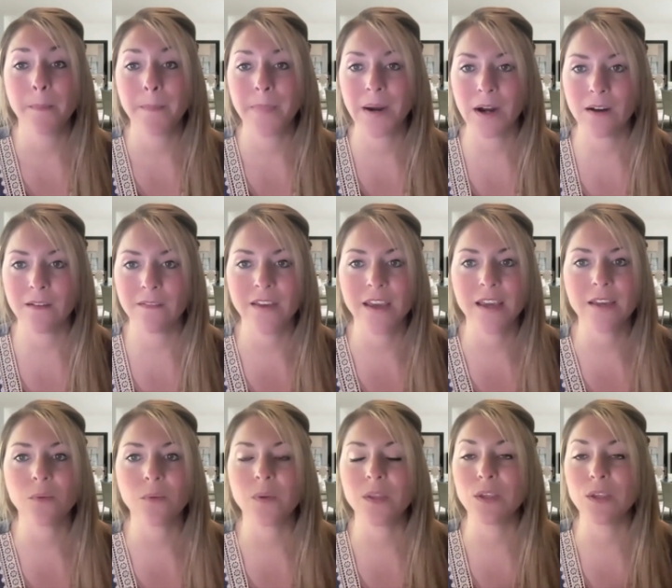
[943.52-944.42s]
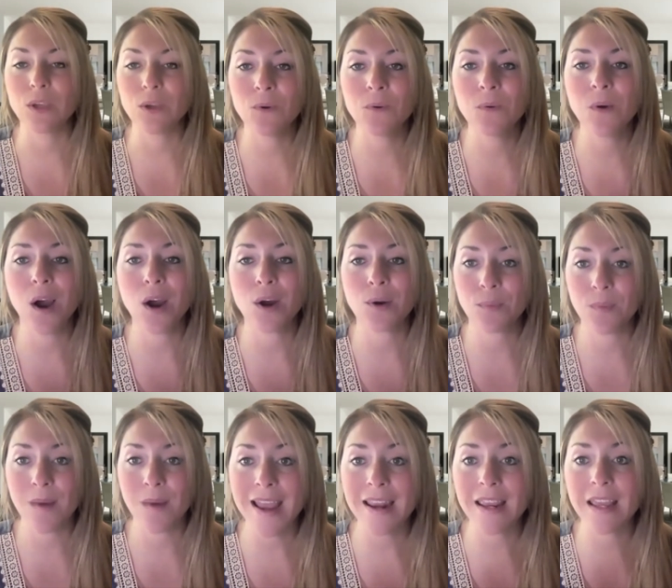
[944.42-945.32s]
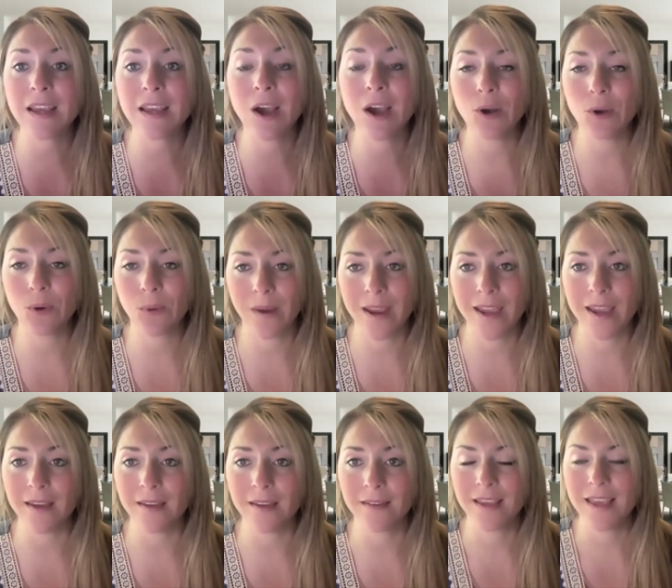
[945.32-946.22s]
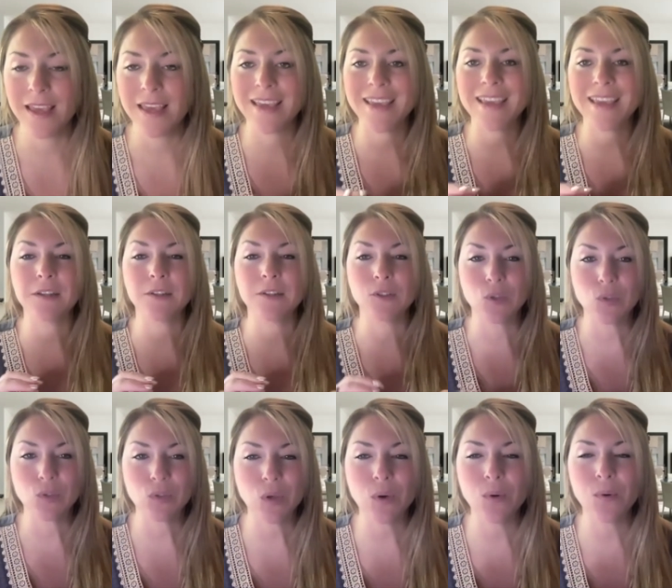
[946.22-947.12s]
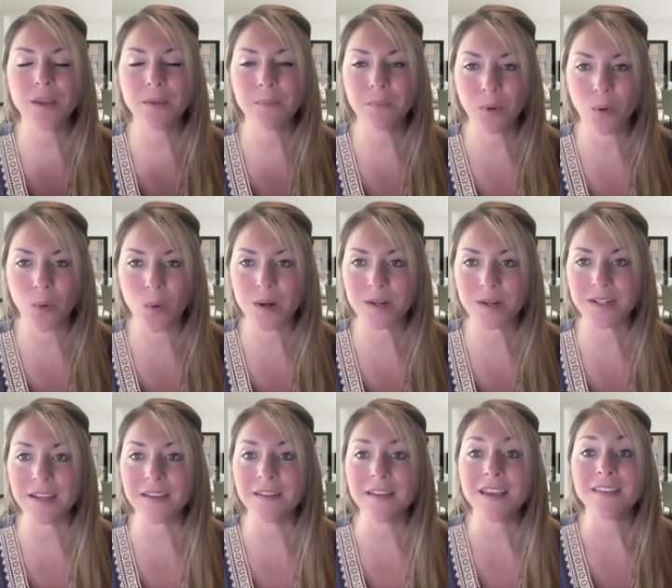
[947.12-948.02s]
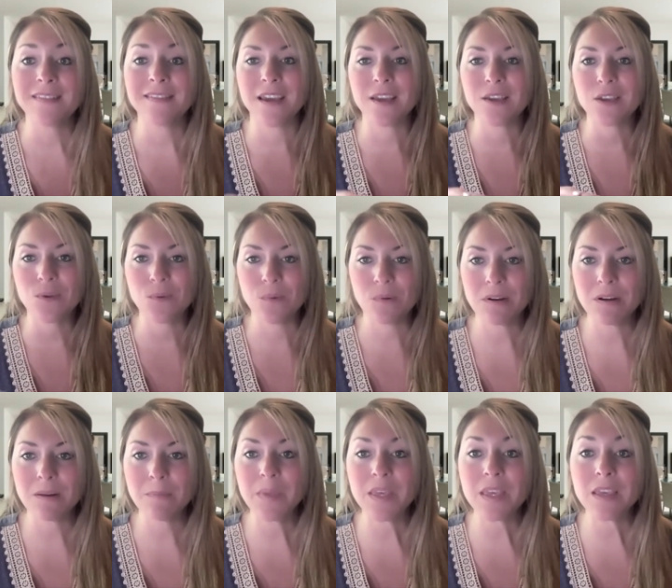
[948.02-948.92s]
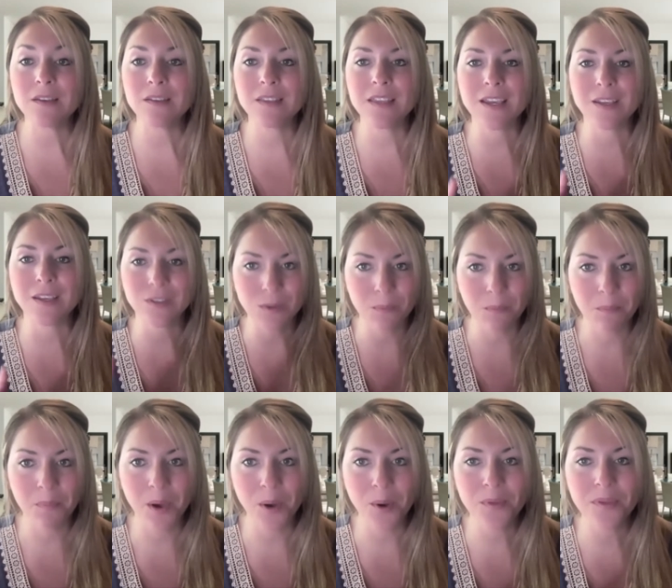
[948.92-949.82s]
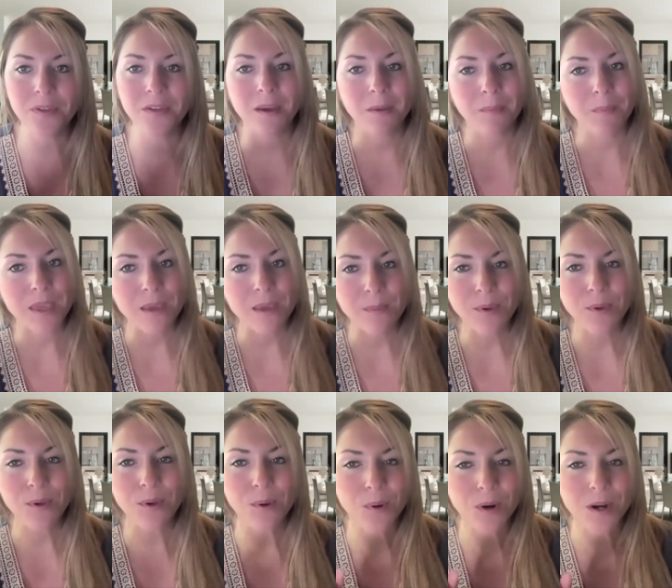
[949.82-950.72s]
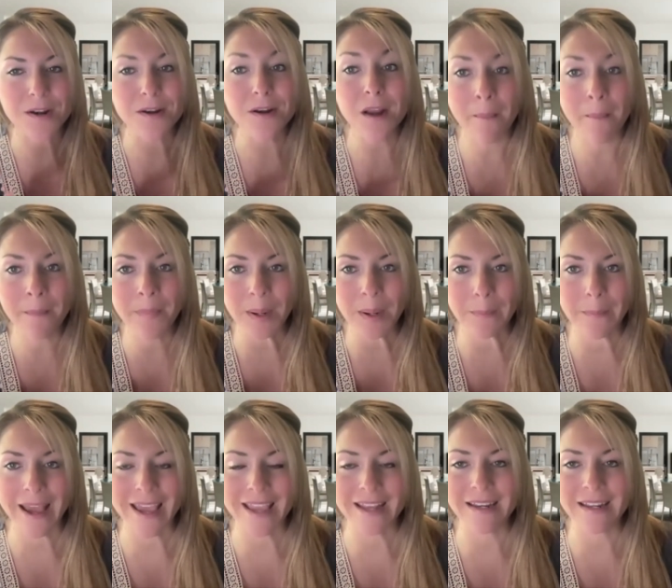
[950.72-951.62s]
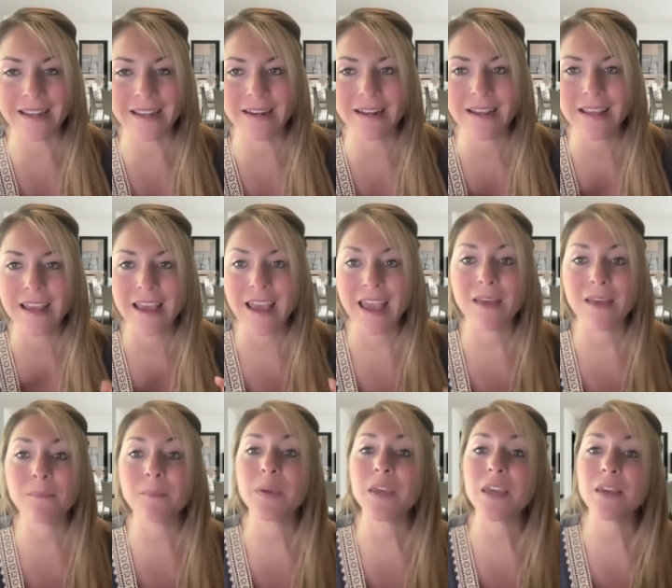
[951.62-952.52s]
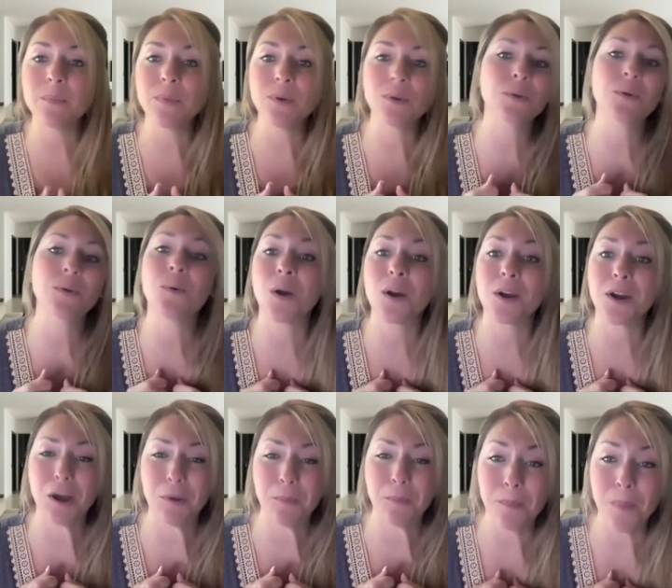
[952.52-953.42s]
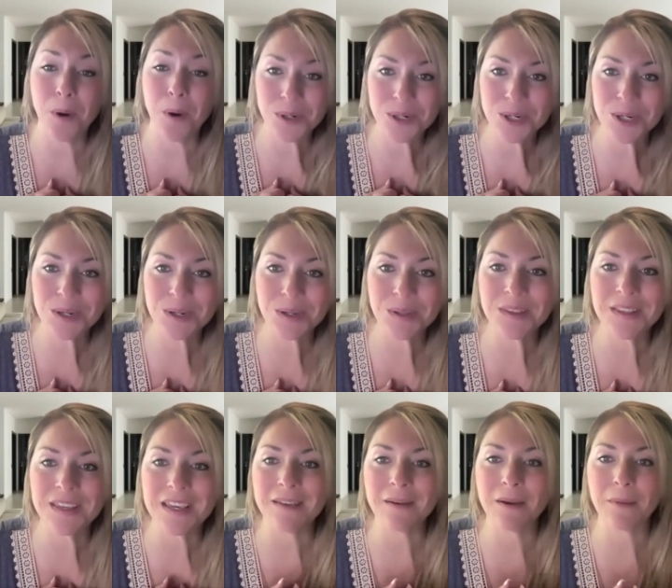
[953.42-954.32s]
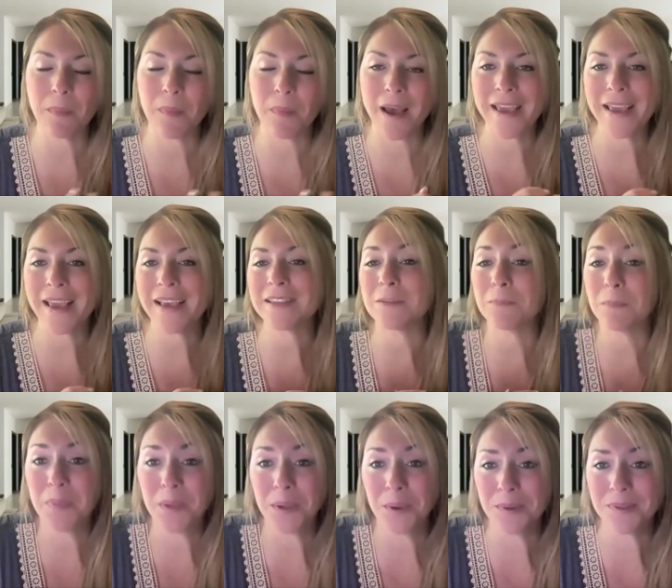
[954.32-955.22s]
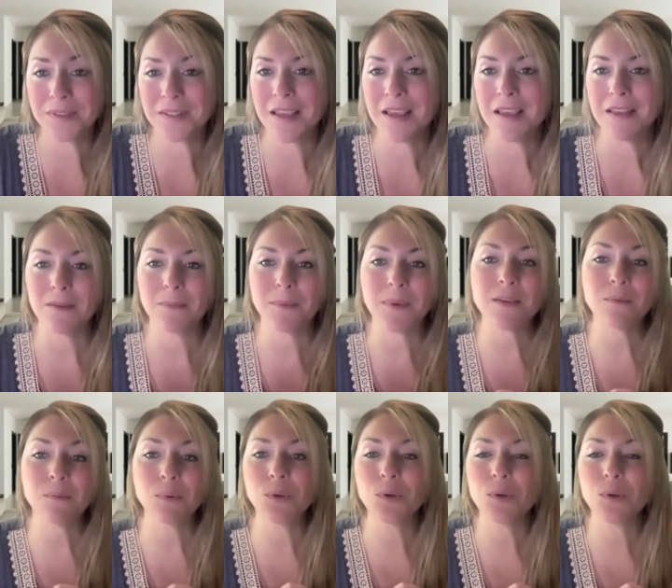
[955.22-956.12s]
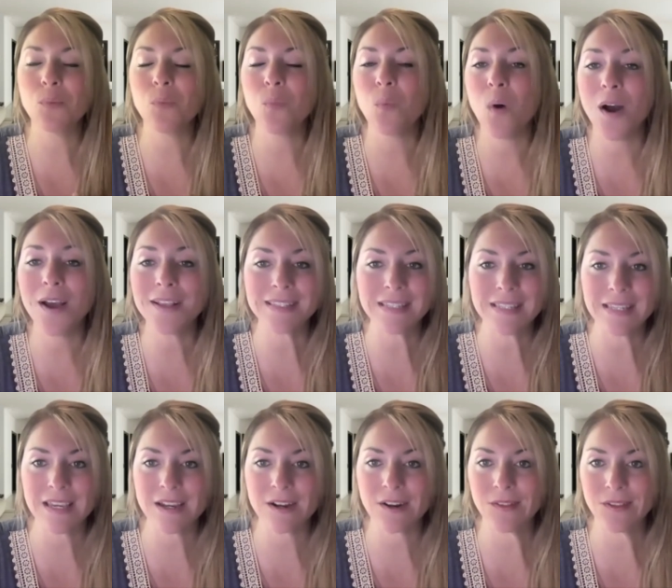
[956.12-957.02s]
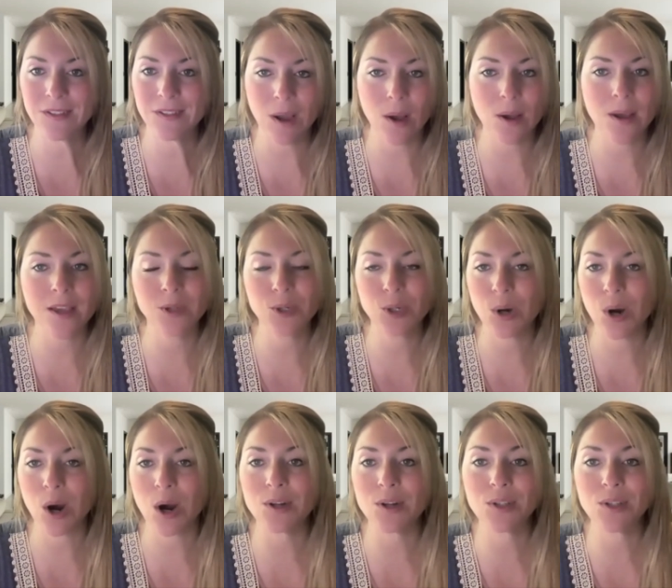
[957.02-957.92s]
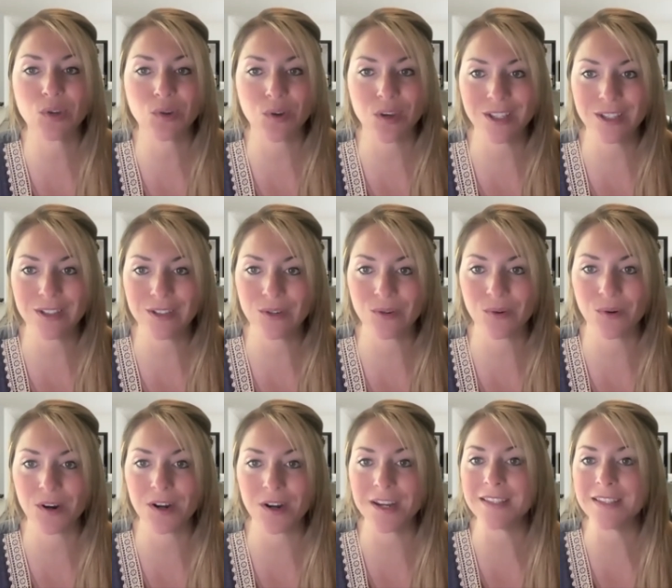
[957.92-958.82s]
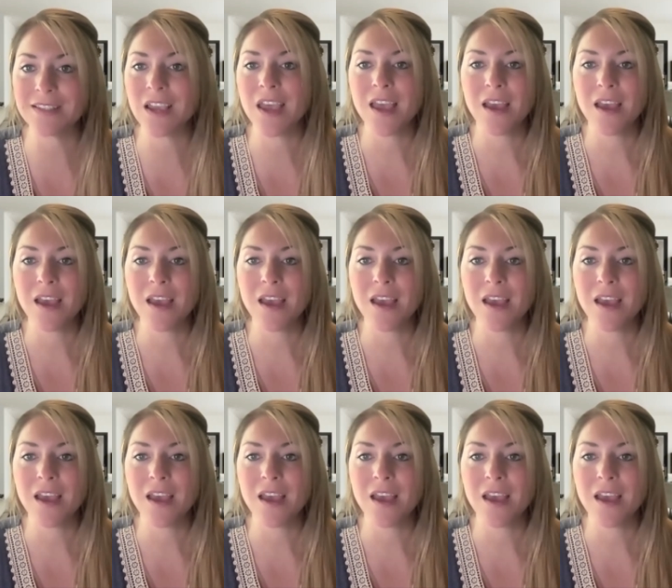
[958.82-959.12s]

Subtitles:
Perfect. When you are writing a grant, it is so important that you are appealing to both people who are number minded and people who are emotionally, I guess, built, the people who want to hear the tug at your heartstrings stories.